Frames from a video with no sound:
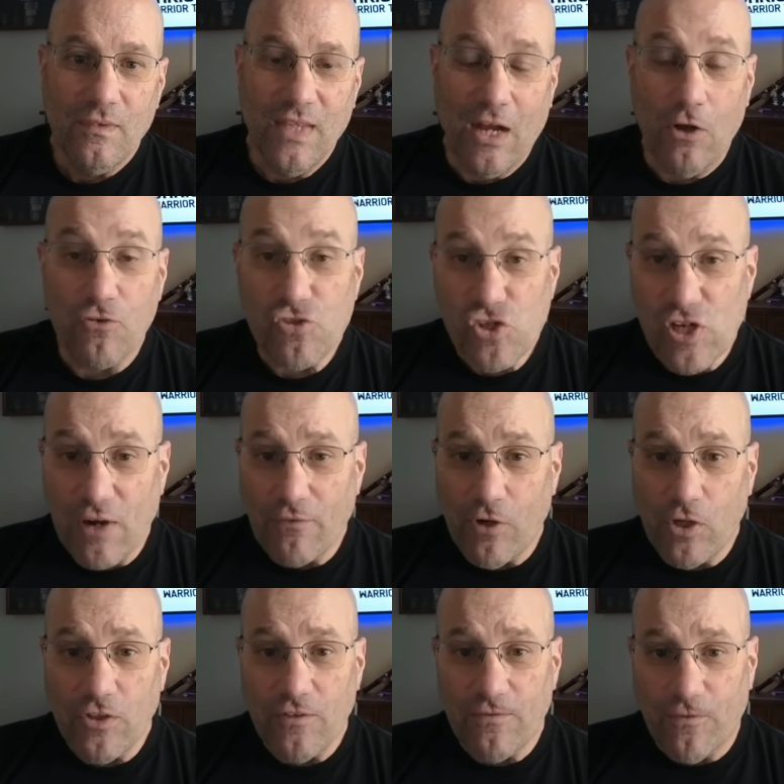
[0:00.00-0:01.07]
Now, if
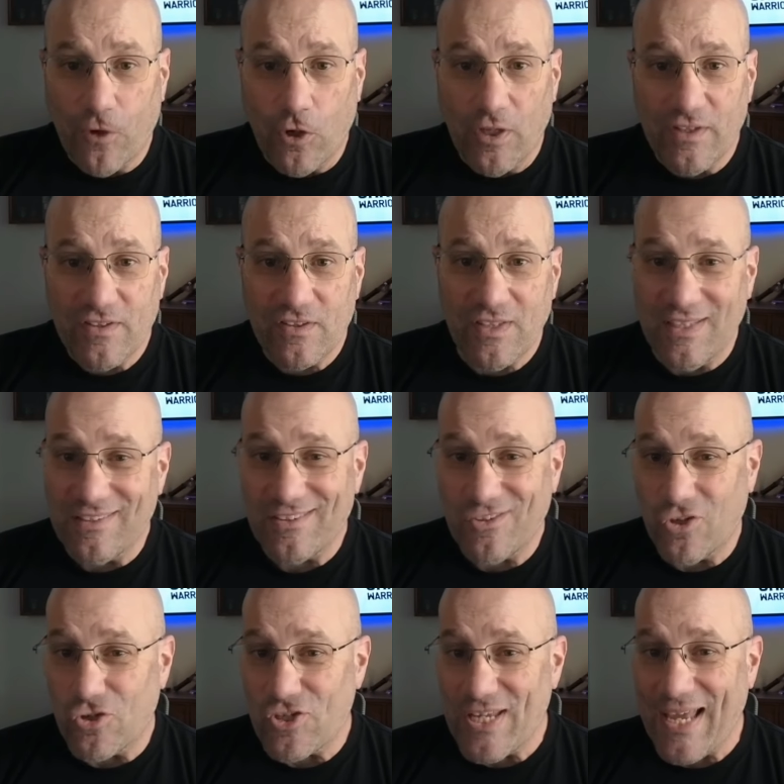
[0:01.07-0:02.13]
Chevron deference is
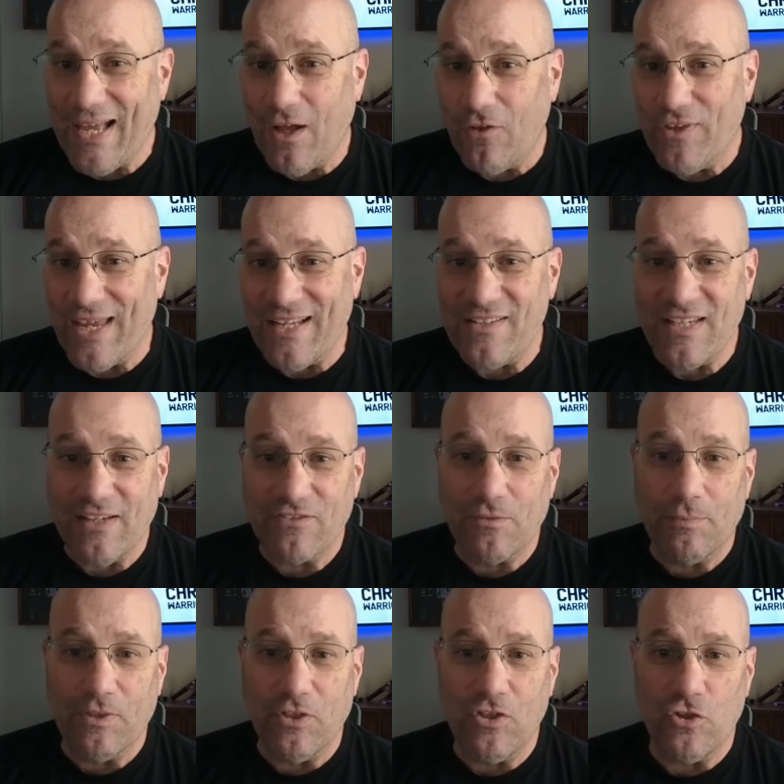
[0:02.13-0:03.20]
curtailed, the A T F's
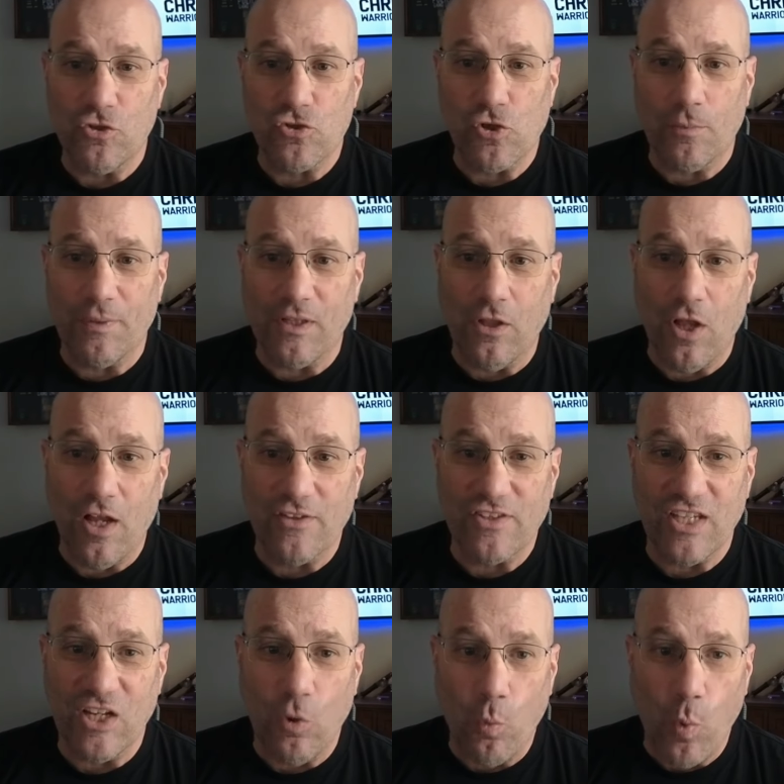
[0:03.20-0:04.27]
ability to interpret
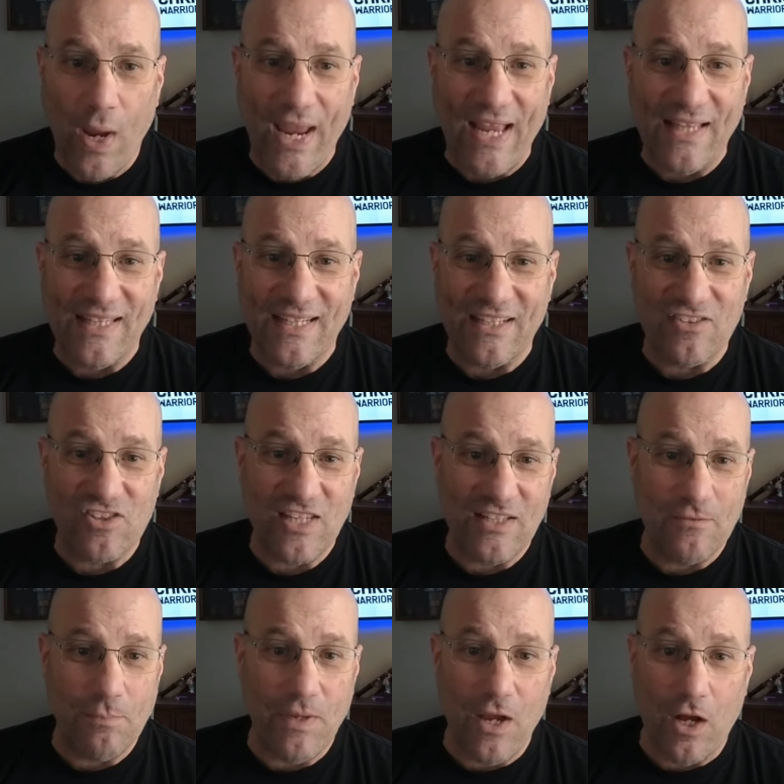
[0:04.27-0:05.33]
laws in a way that
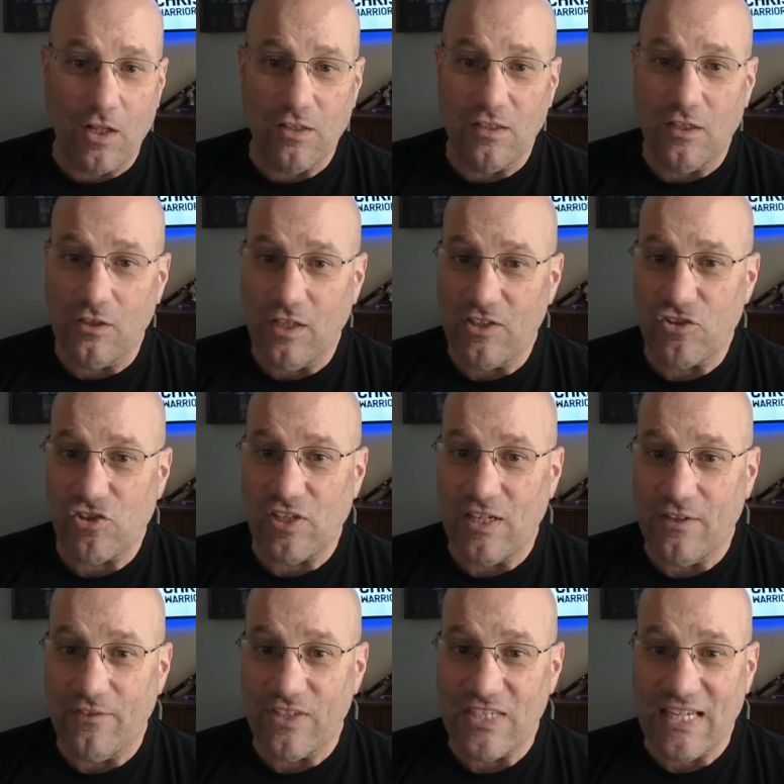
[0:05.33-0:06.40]
extends beyond clear
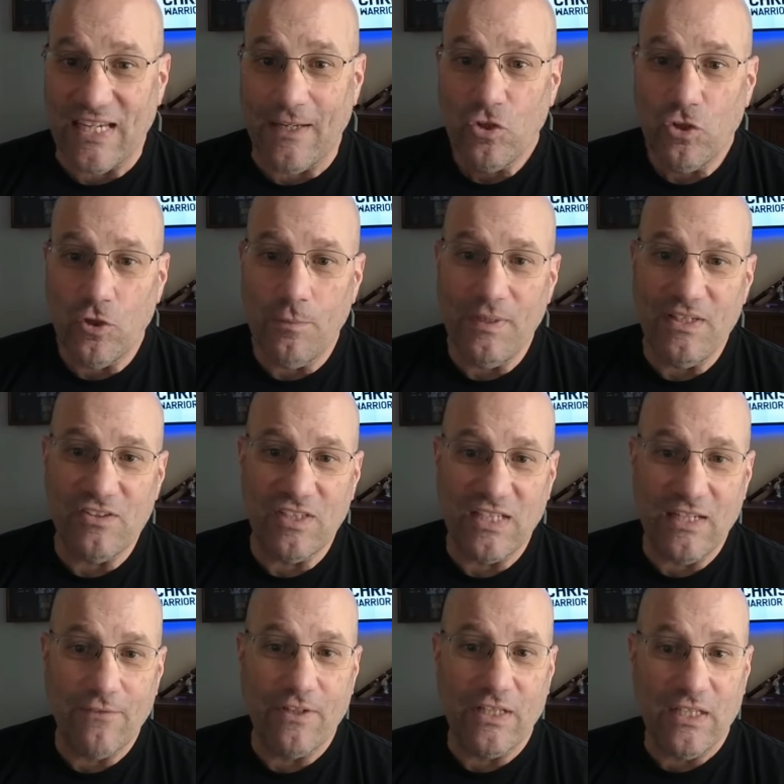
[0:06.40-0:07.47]
legislative intent could be
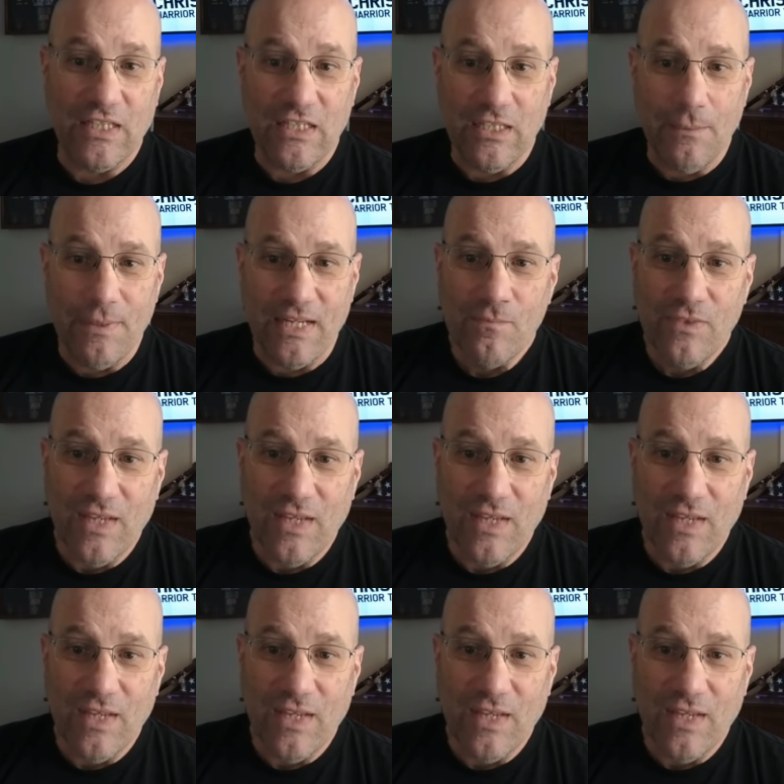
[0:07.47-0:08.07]
significantly limited.